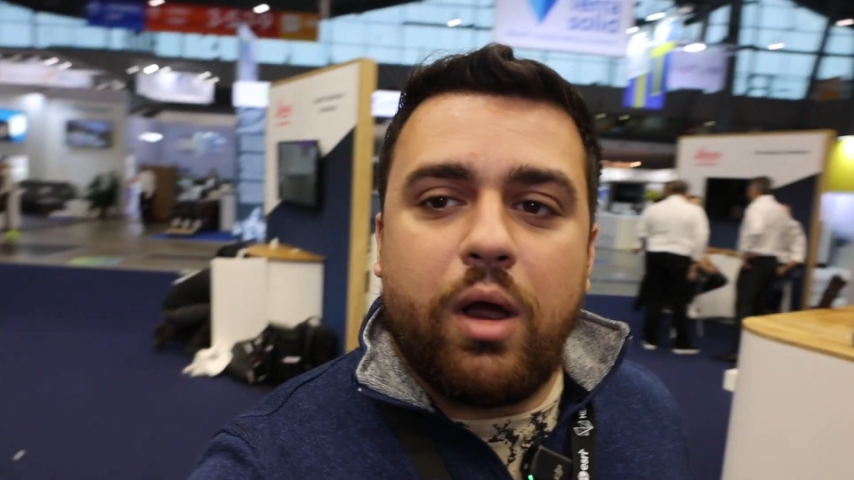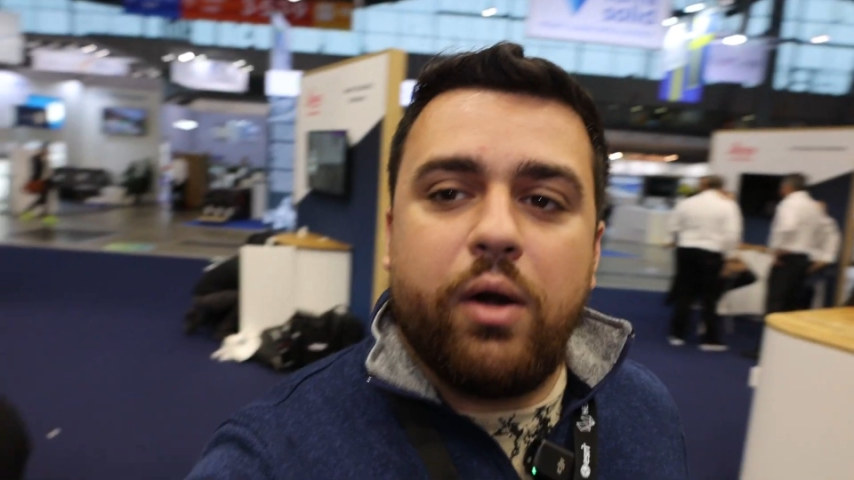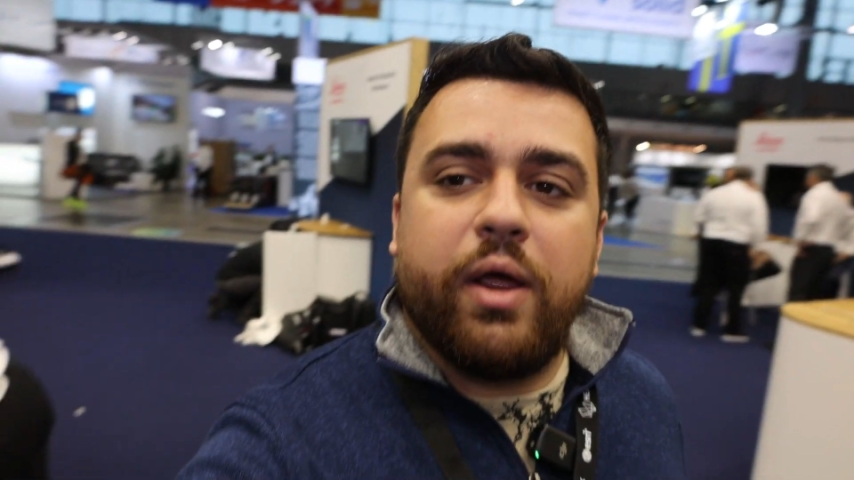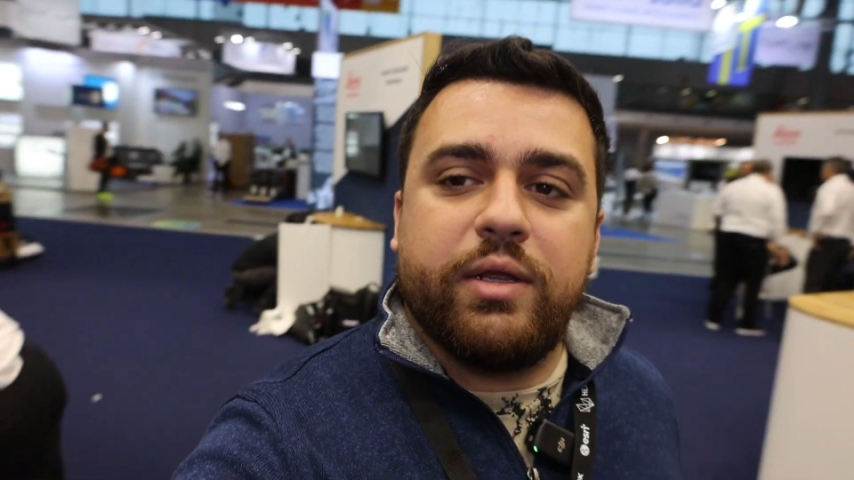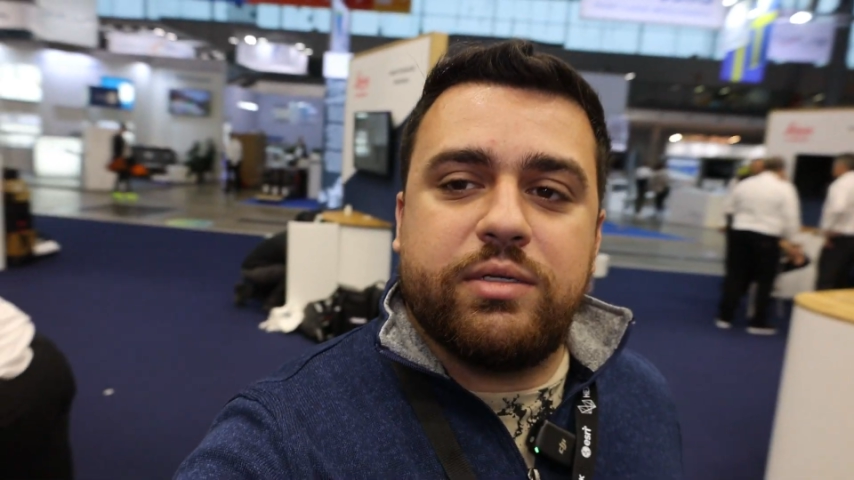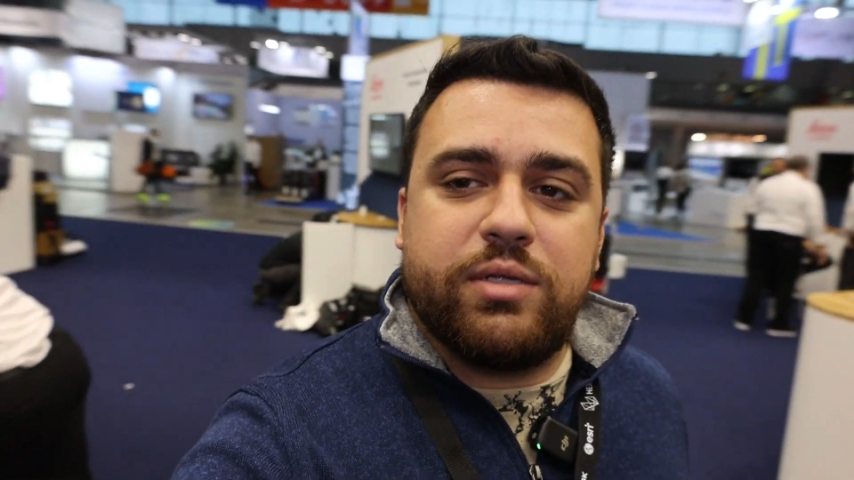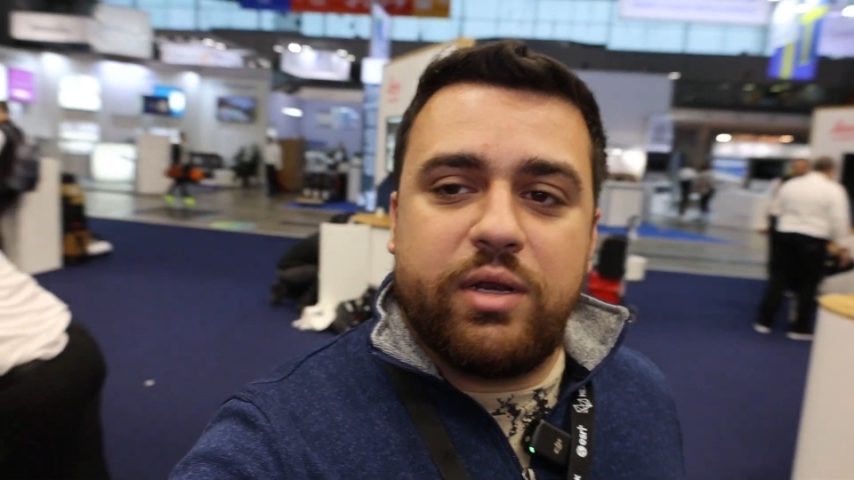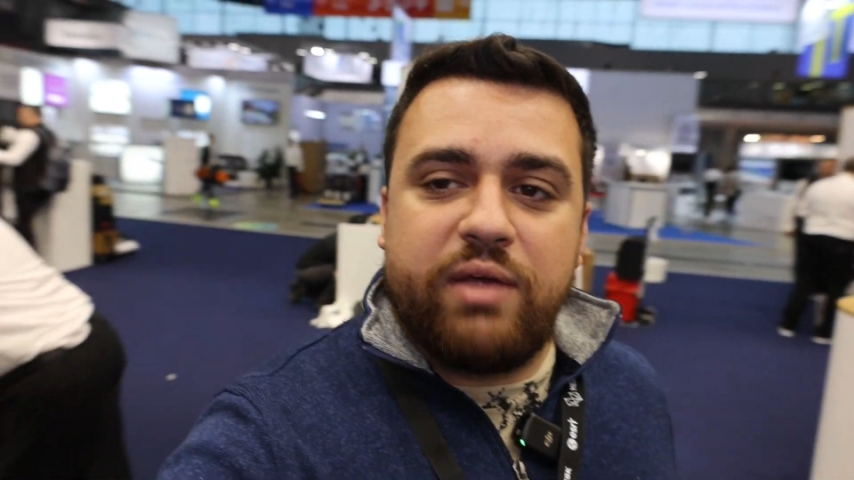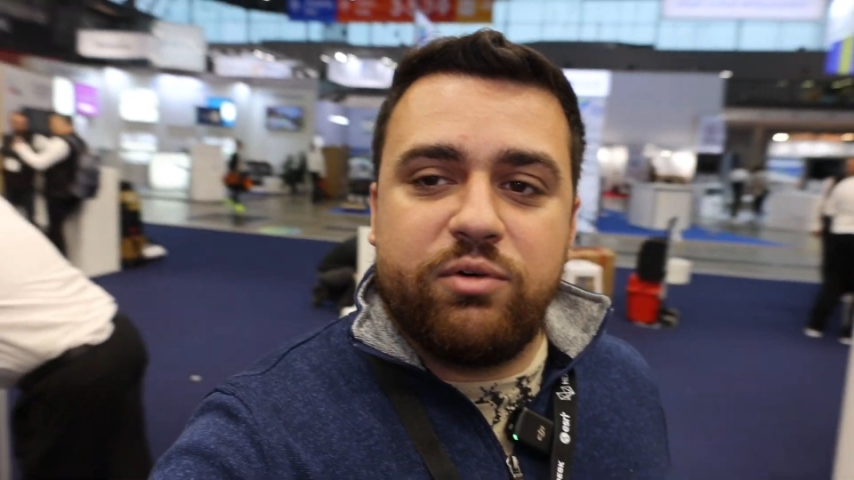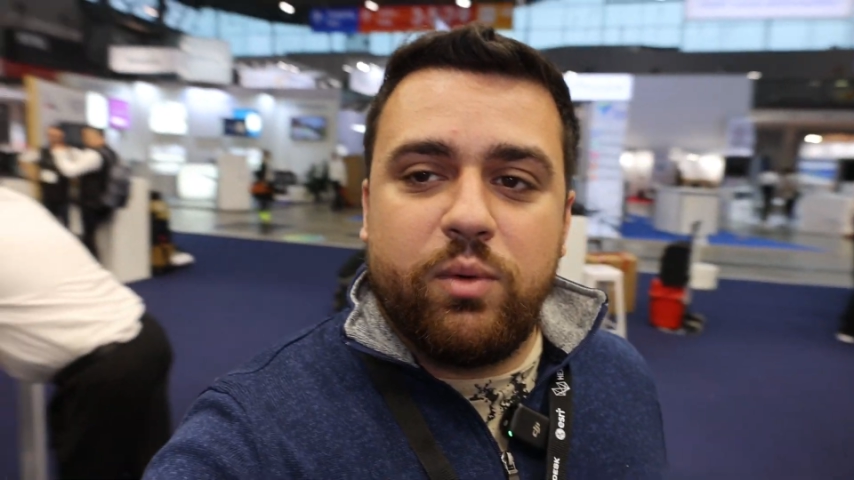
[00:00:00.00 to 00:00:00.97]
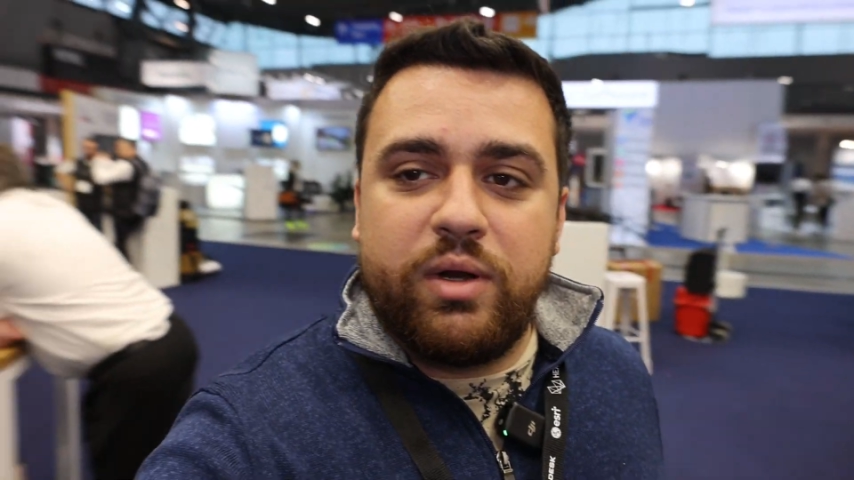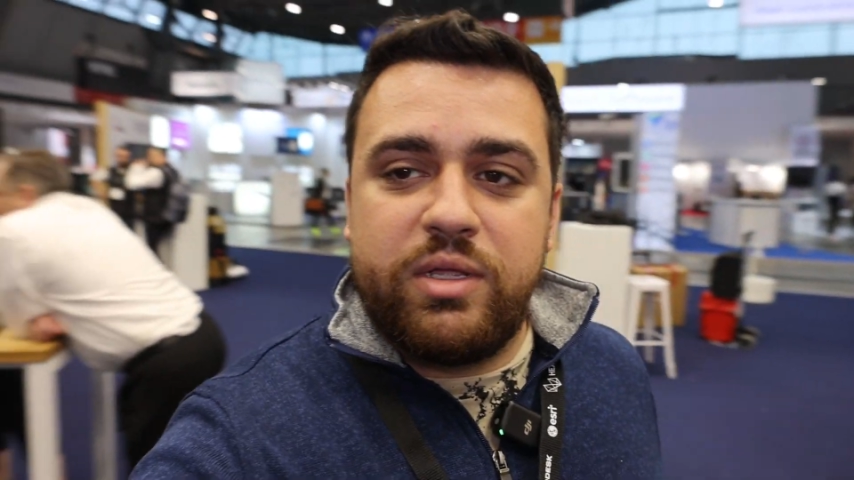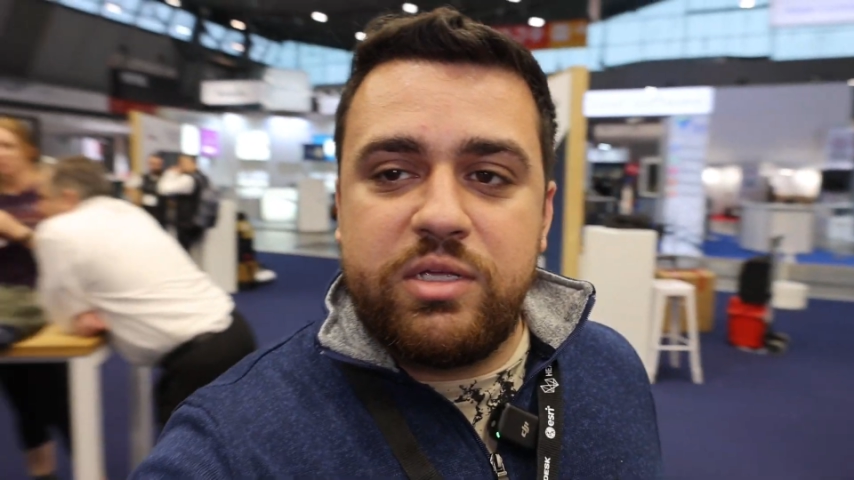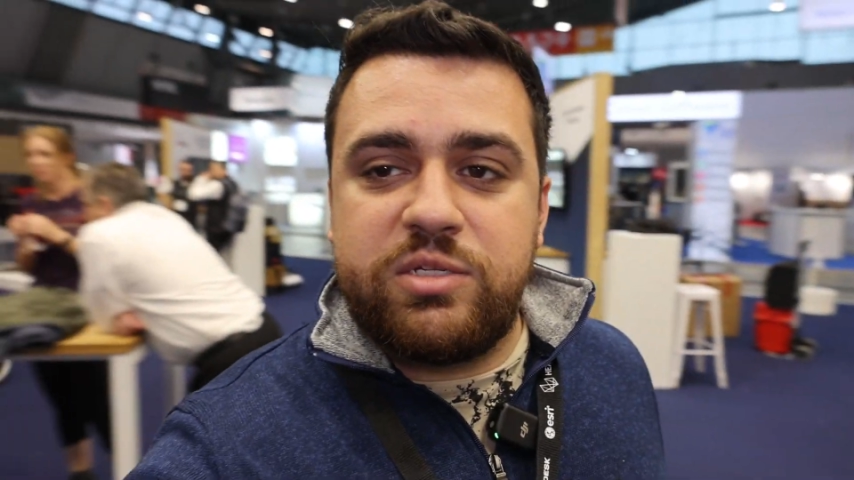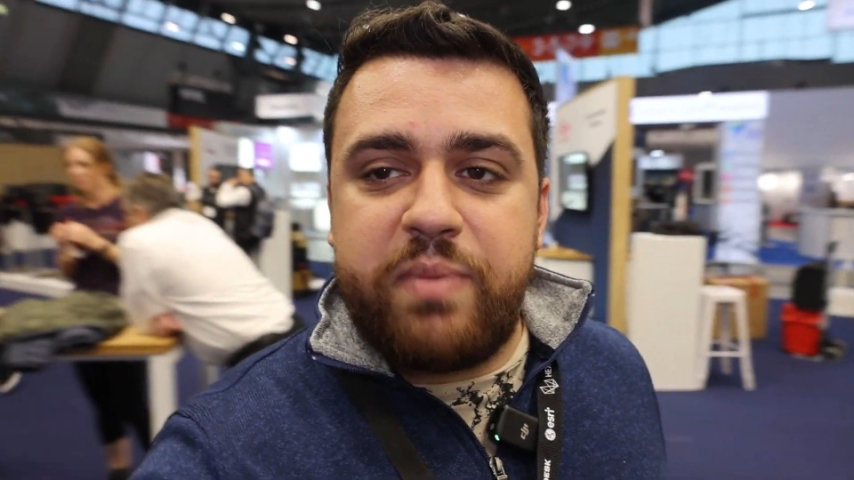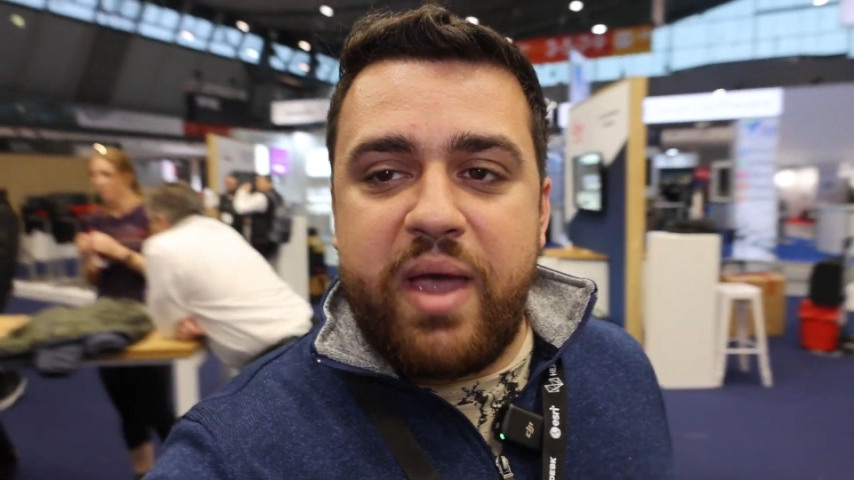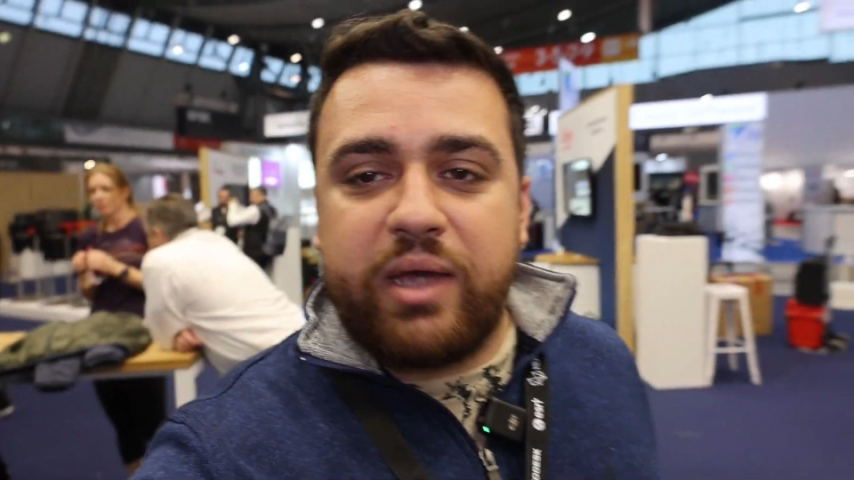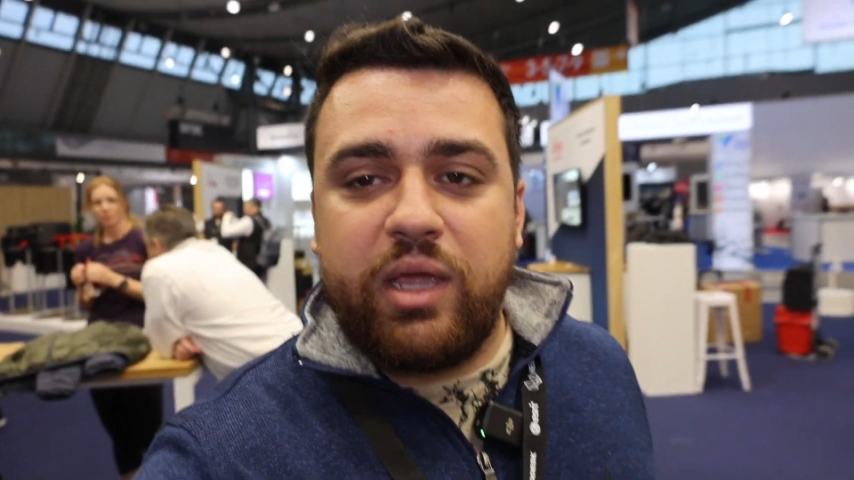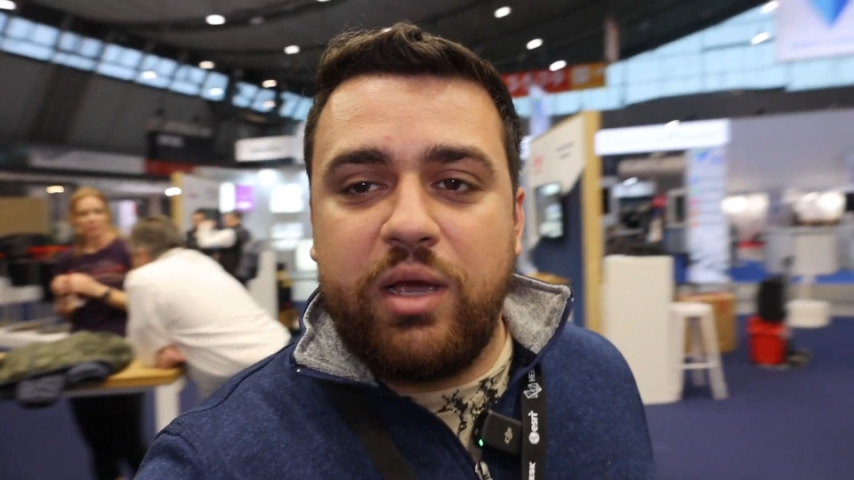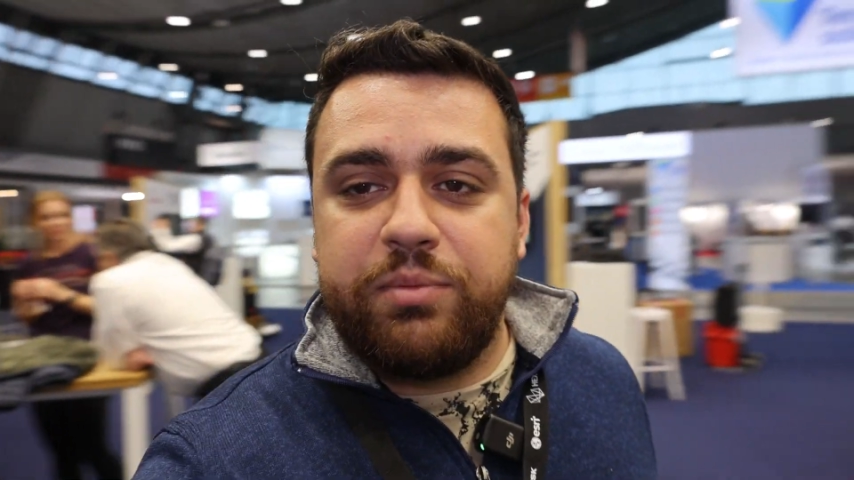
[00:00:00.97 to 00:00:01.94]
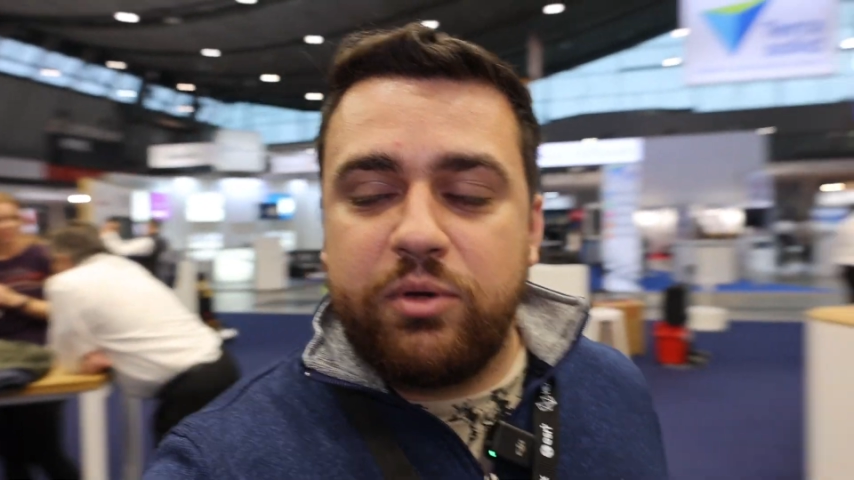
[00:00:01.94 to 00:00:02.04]
All right, and everyone is
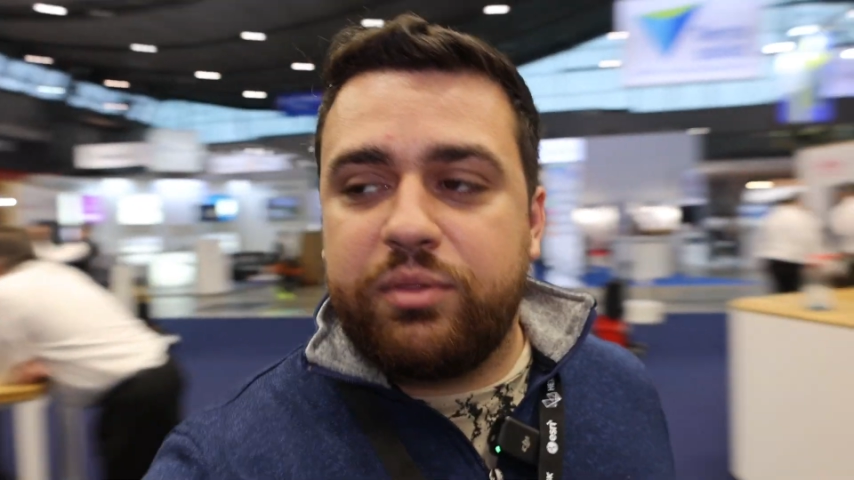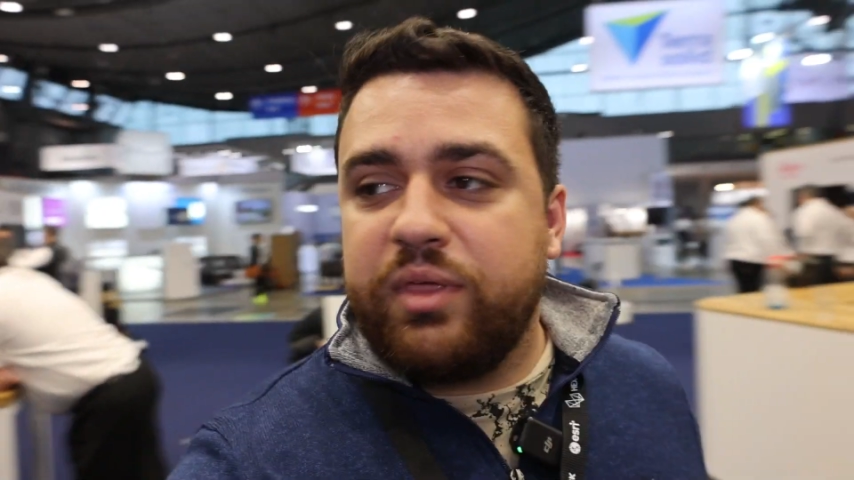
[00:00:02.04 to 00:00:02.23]
packing up their